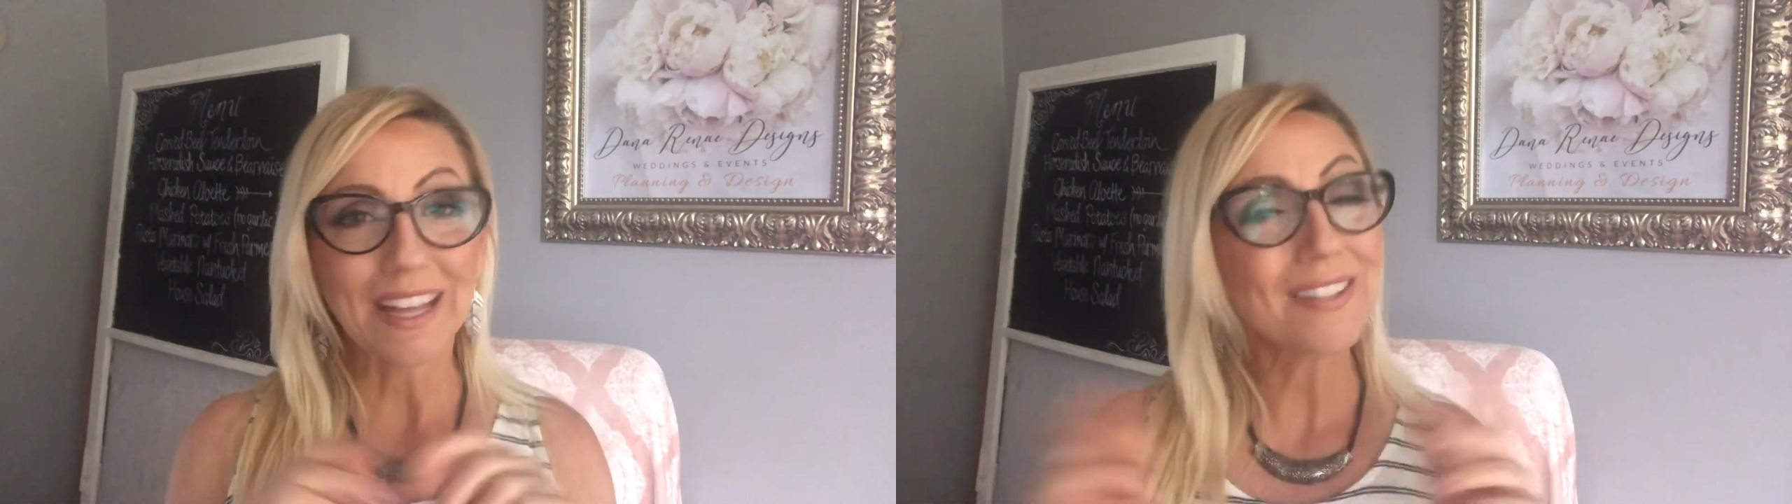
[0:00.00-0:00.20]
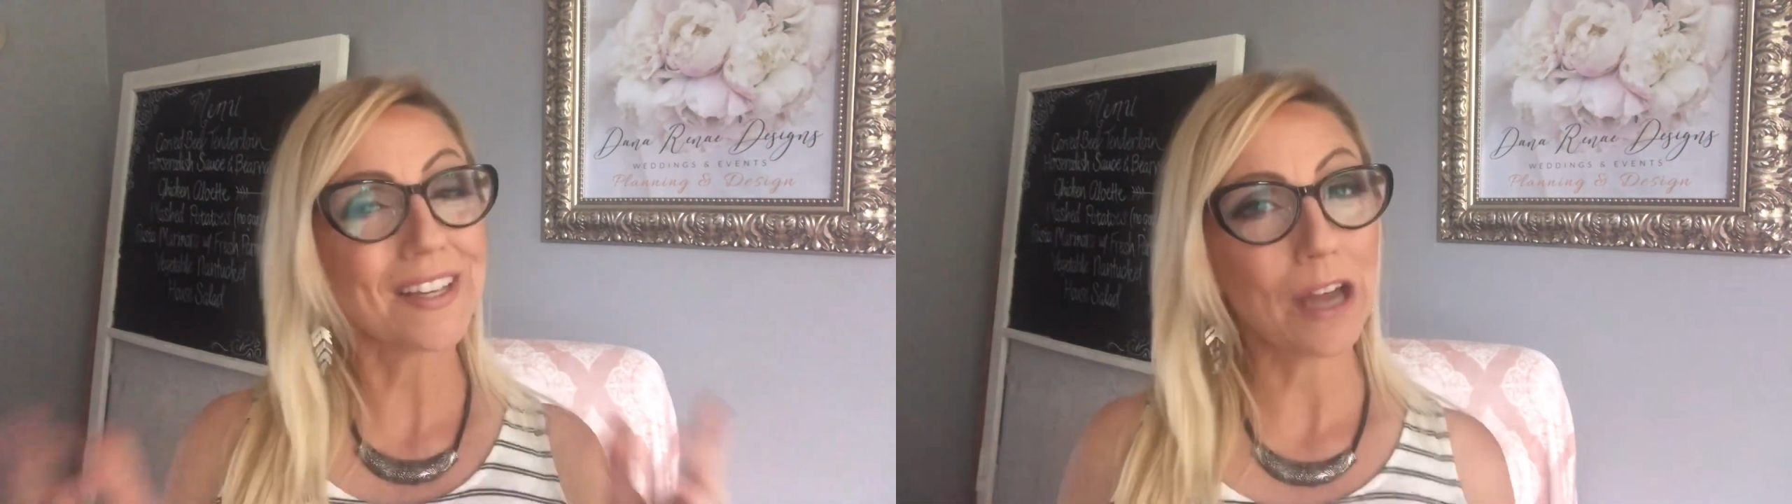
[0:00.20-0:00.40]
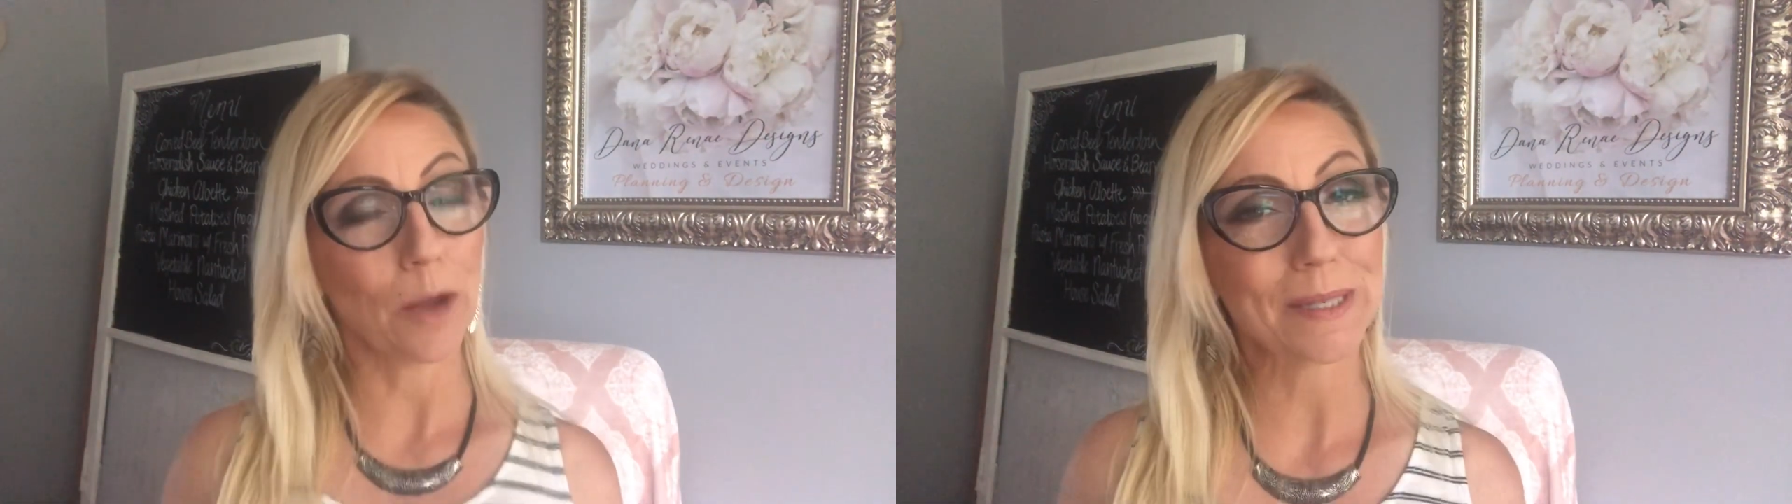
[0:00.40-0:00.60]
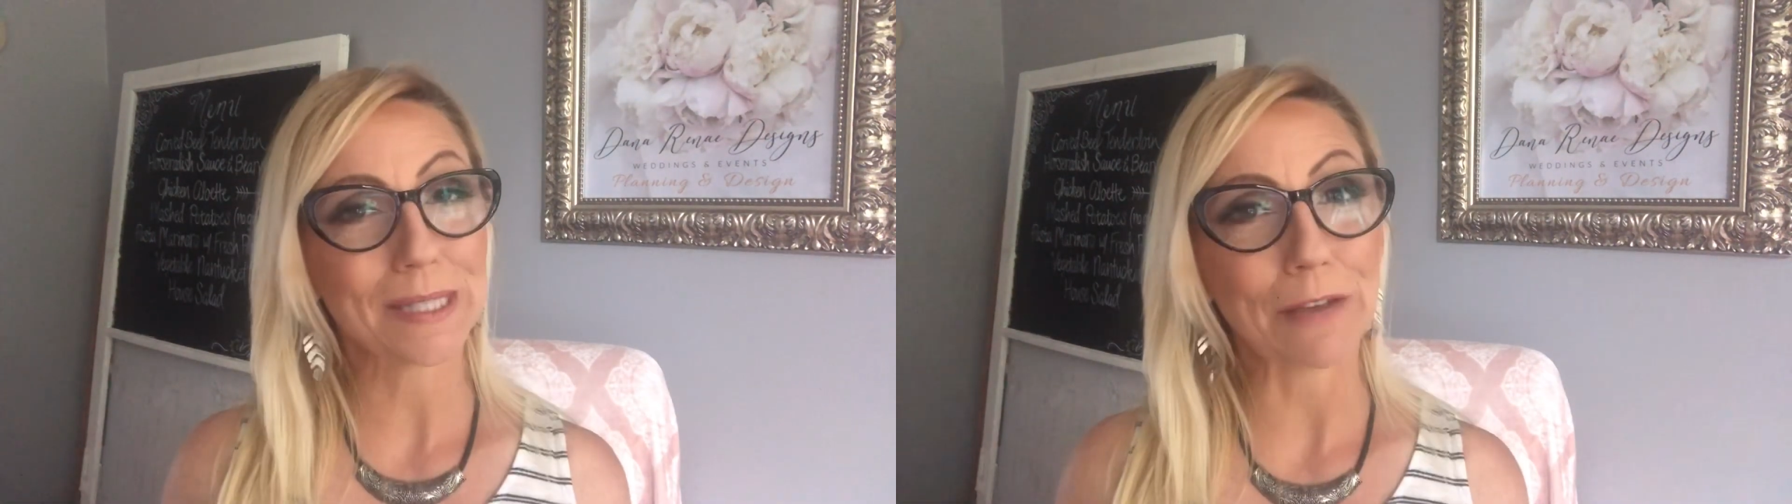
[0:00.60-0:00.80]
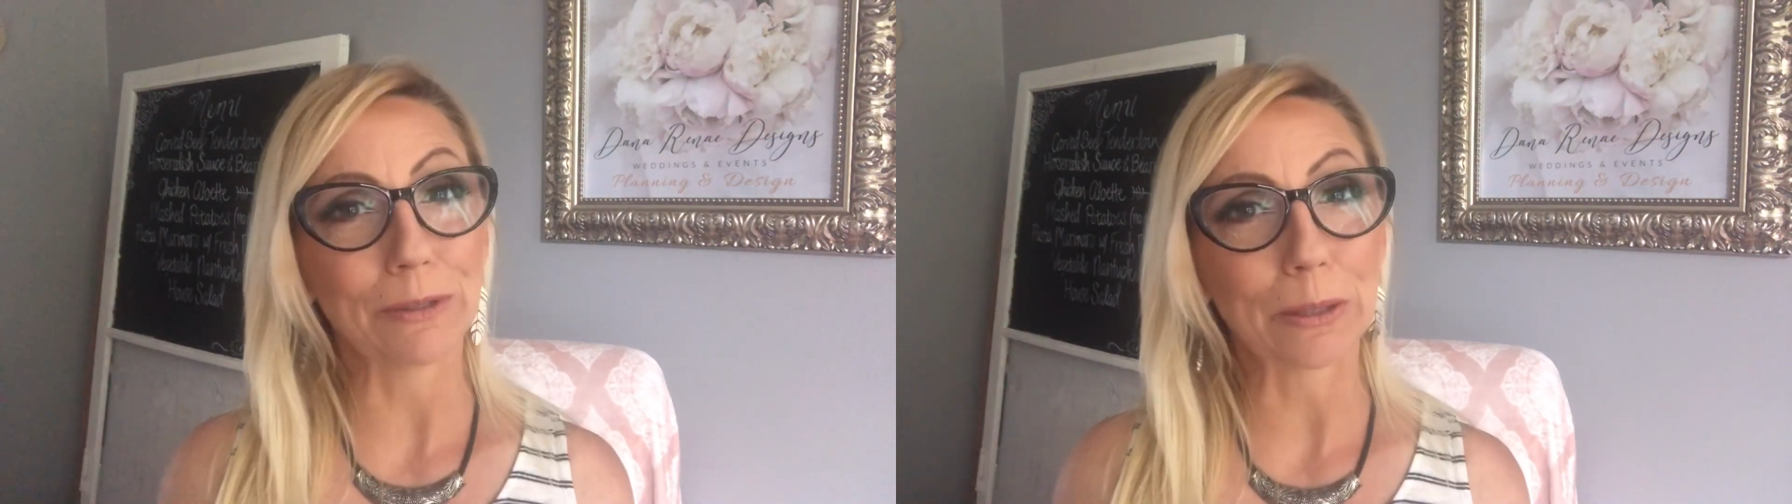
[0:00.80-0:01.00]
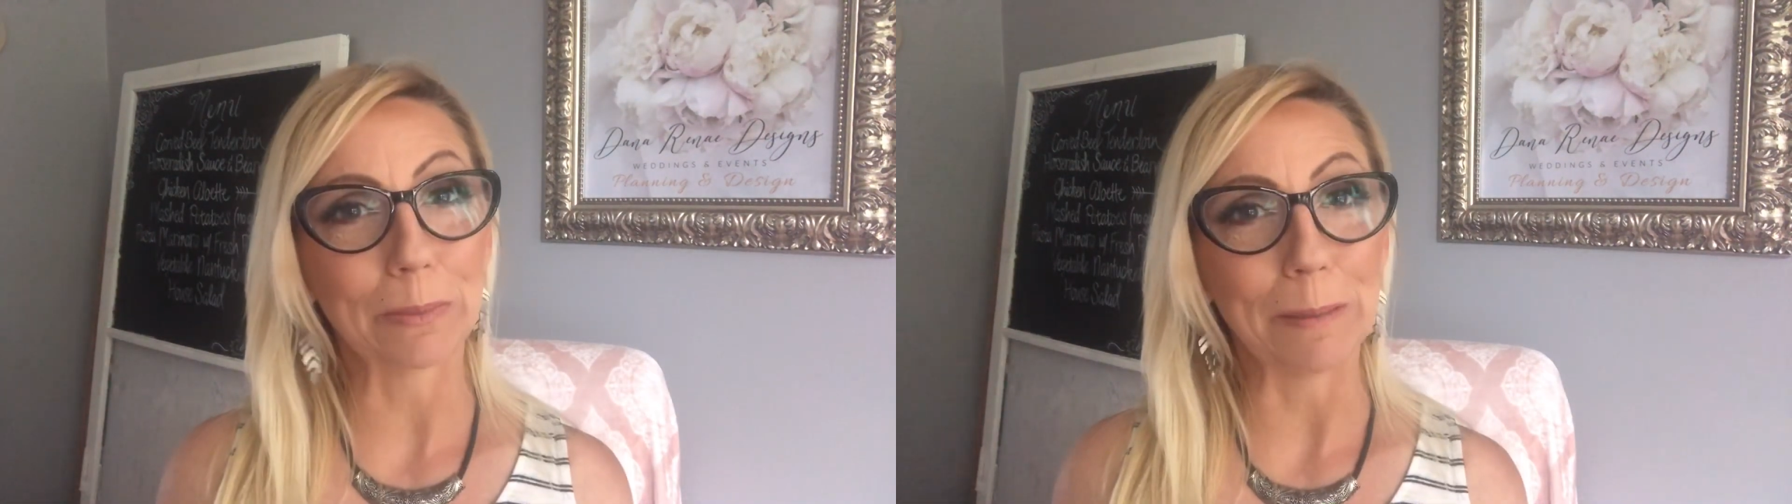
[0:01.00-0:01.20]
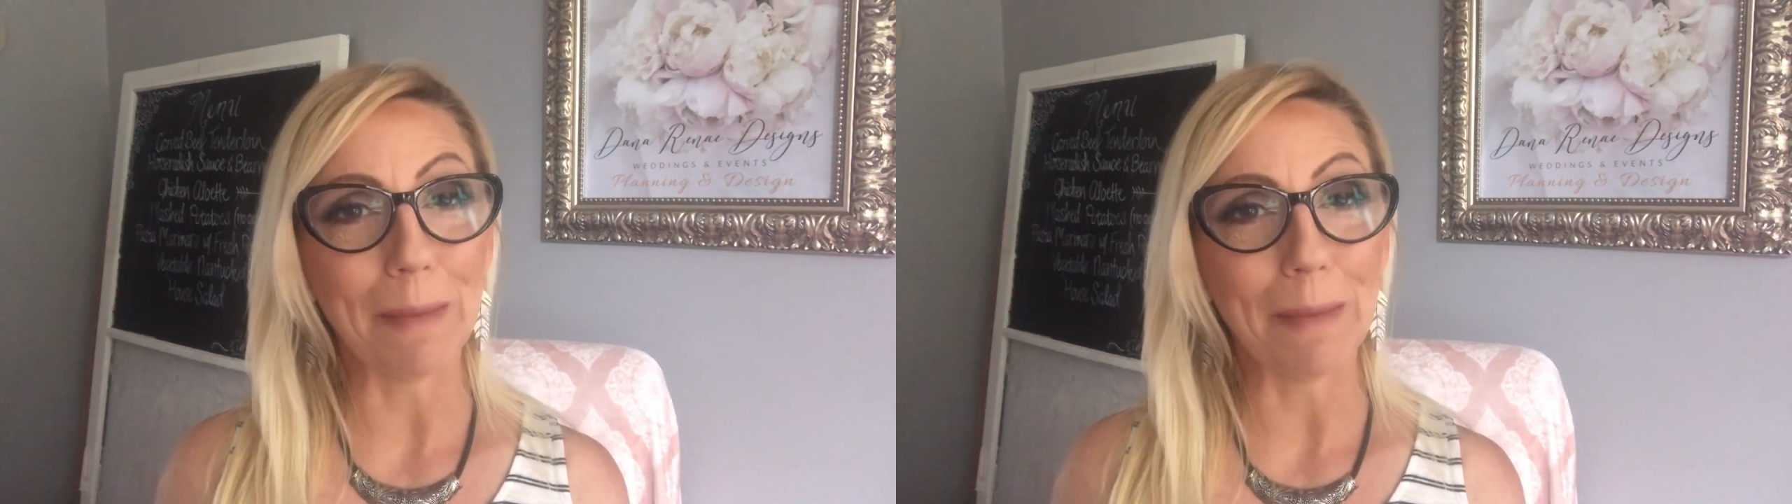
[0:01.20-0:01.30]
that's going to help you save a little bit